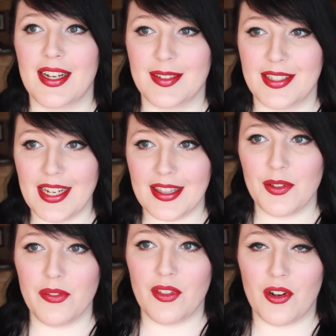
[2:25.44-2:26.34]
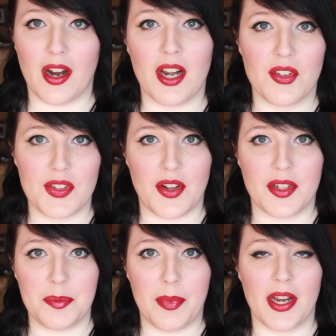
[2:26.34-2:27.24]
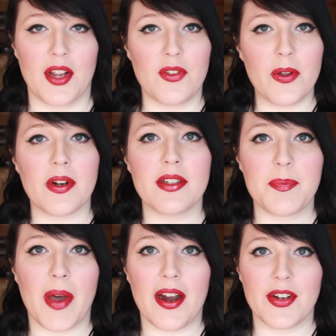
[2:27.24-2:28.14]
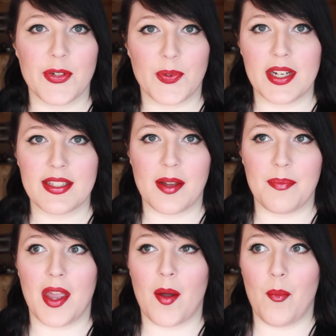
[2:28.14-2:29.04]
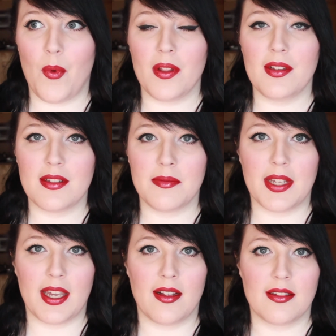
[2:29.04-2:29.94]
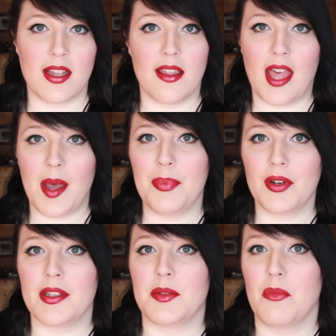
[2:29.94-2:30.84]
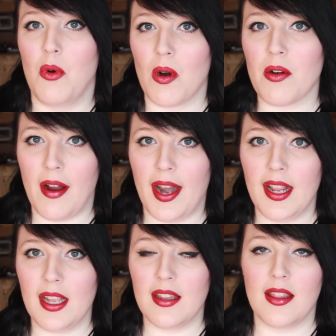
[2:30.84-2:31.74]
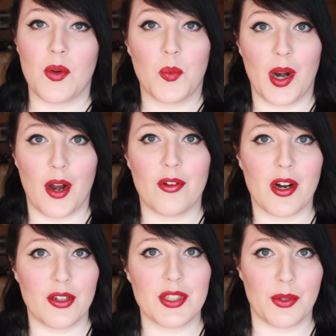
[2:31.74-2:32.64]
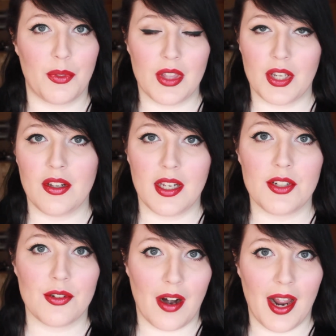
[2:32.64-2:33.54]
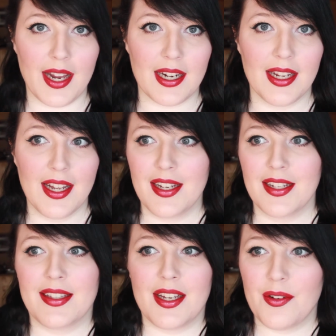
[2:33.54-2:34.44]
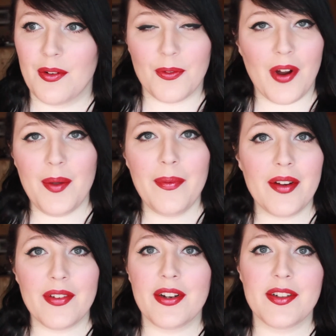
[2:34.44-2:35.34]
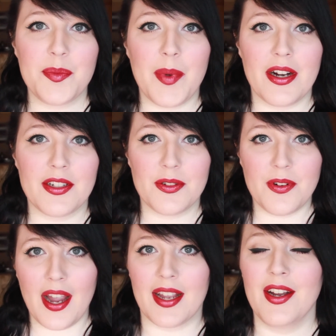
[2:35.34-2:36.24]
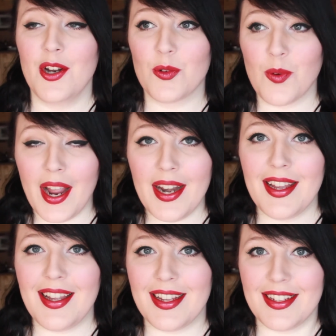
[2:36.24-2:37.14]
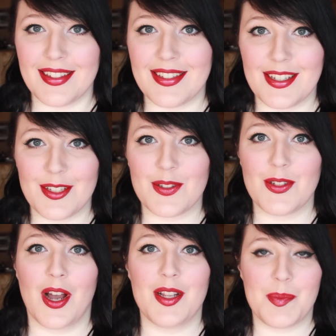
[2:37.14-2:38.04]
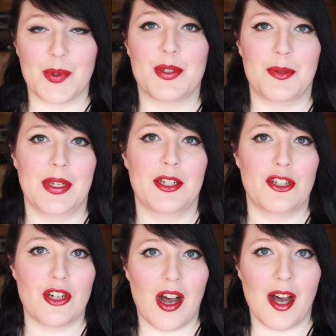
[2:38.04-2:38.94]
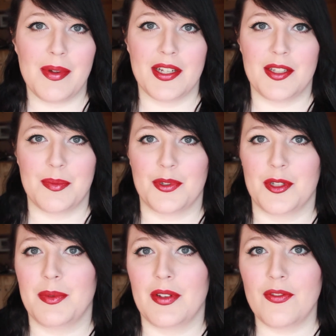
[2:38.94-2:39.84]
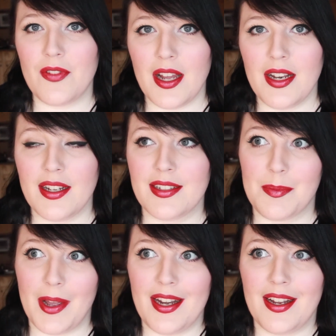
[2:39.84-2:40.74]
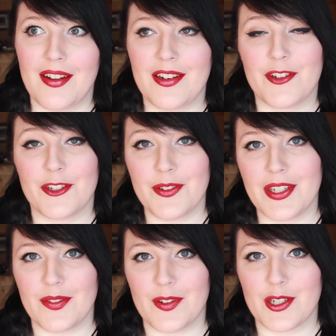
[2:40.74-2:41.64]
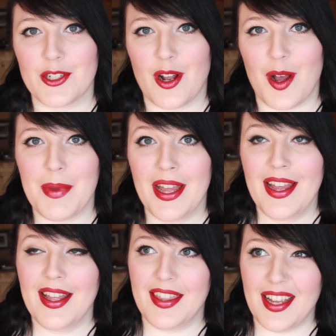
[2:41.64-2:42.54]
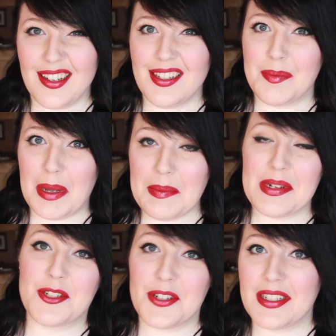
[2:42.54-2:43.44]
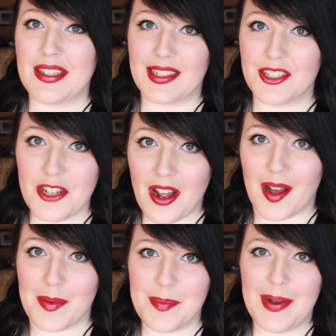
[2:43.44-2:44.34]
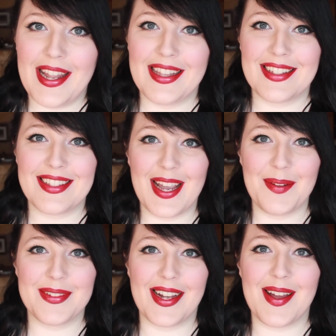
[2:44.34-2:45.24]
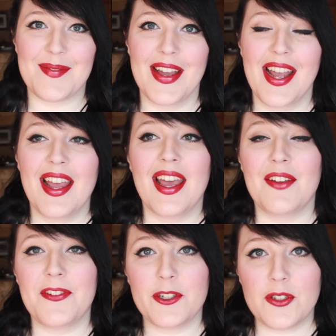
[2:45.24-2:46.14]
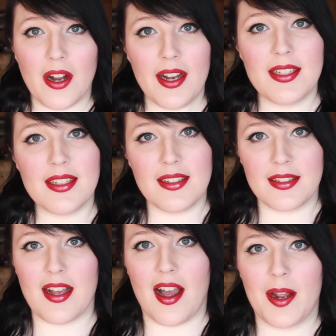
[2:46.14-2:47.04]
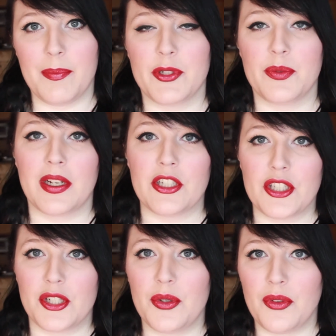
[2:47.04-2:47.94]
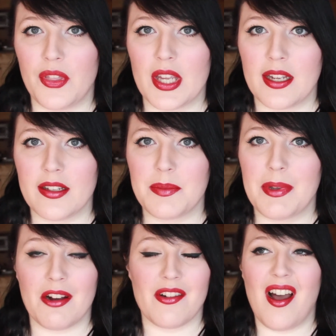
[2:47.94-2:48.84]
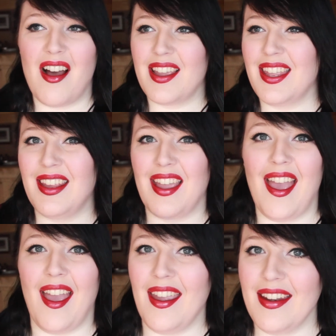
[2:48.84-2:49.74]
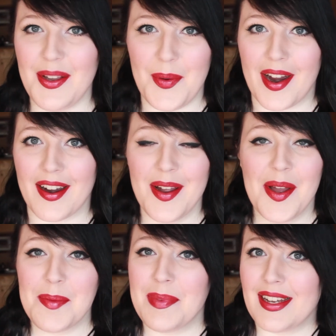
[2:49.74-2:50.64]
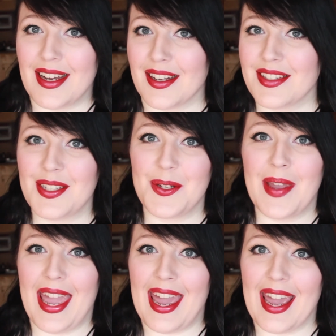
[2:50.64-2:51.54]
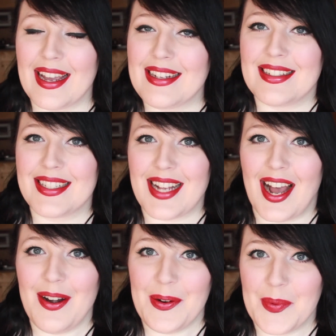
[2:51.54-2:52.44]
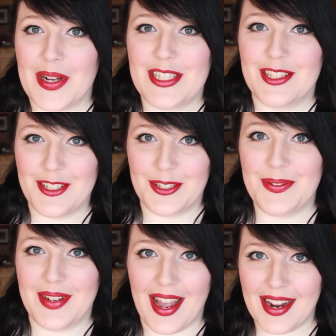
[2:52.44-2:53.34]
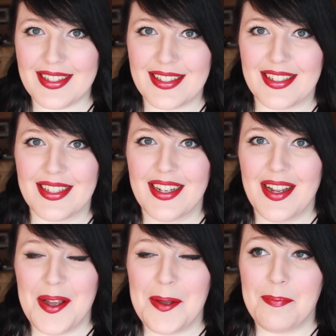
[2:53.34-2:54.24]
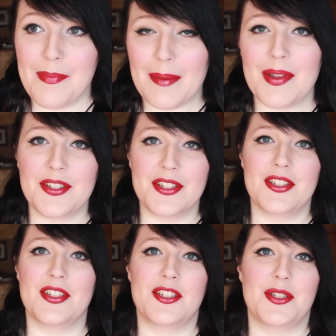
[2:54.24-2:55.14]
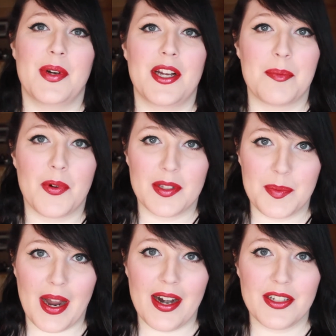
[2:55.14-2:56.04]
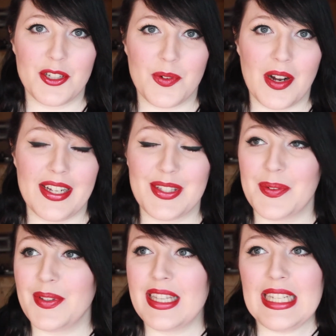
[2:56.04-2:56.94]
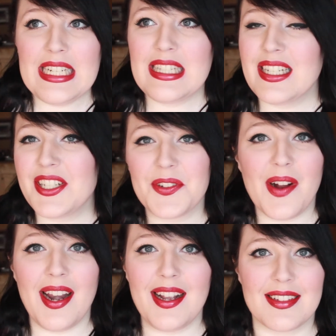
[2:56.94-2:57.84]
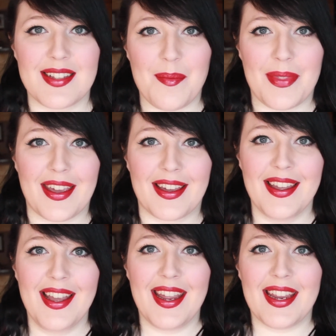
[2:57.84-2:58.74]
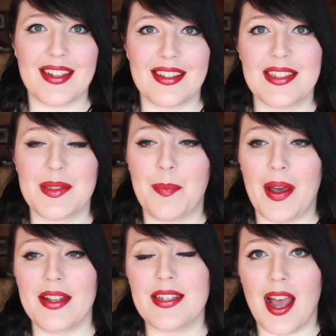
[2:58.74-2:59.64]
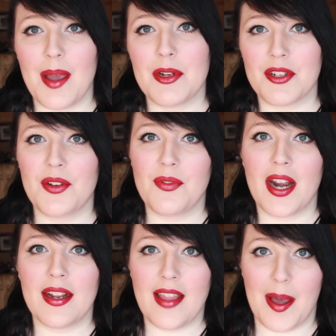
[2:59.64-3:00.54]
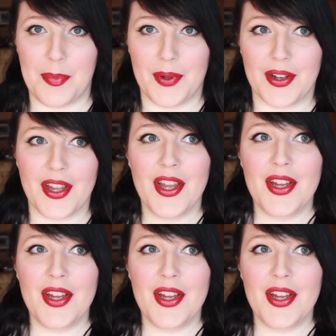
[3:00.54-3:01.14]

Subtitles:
Take this with a grain of salt, but if you're inspired to write something more than something else and that book is more ready than whatever else you think you need to write, then write whatever you're inspired to write. Writing is not supposed to be a job, it's supposed to be fun. Depending on if you're doing it for a job, then you might want to treat it like a job. But at the same time, if you're trying to decide between two things but you're not getting anywhere because you can't decide on what to do next, maybe you should just do what you're more inspired to write, so at least then you're writing something, and at least by the time you're done writing that book,